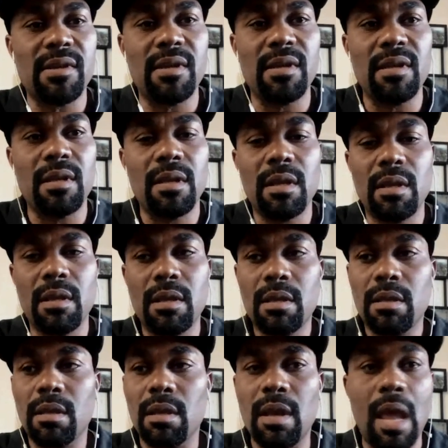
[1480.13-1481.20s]
And
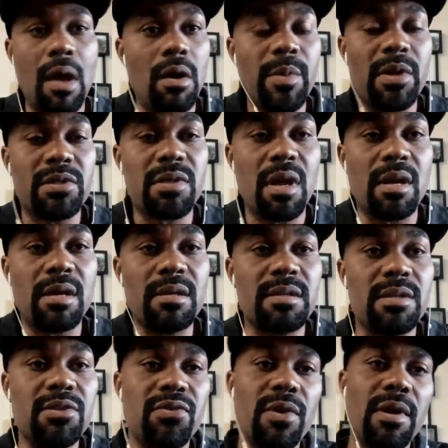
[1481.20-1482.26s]
now I'm here talking to
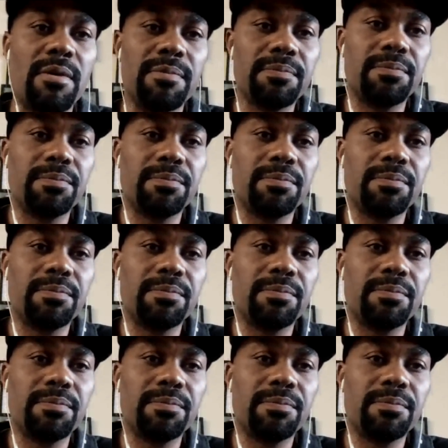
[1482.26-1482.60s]
Centrell.